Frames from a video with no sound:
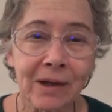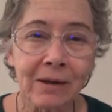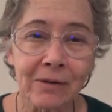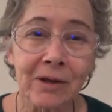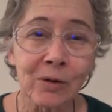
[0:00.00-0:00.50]

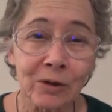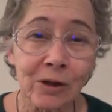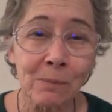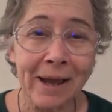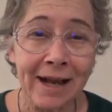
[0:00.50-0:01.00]
They're a
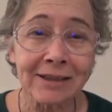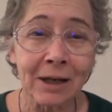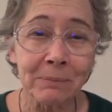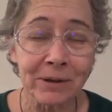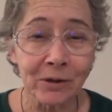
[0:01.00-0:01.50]
little backed
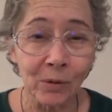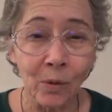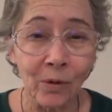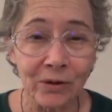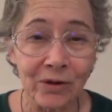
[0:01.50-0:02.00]
up in their
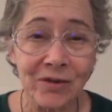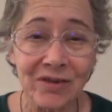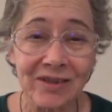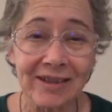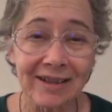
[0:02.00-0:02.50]

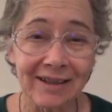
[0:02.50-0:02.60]
orders,